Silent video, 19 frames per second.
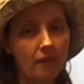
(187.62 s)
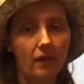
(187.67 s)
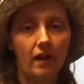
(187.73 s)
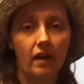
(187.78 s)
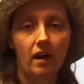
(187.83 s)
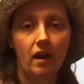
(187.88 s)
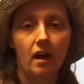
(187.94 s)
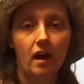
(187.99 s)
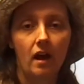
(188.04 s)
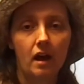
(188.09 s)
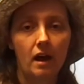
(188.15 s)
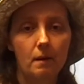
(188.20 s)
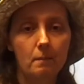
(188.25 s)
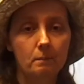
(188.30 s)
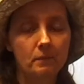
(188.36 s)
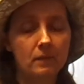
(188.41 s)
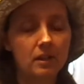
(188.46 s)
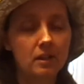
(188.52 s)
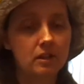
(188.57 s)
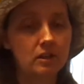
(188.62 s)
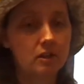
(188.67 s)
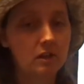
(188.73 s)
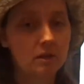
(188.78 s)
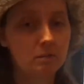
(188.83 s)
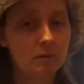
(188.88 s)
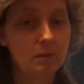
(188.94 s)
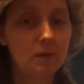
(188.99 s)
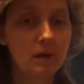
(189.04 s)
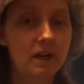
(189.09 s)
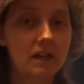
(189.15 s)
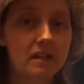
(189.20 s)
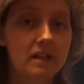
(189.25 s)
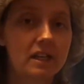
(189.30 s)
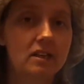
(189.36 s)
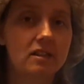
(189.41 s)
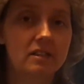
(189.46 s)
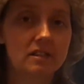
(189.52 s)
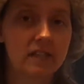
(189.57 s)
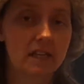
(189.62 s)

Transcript: that. You can prepare leaders and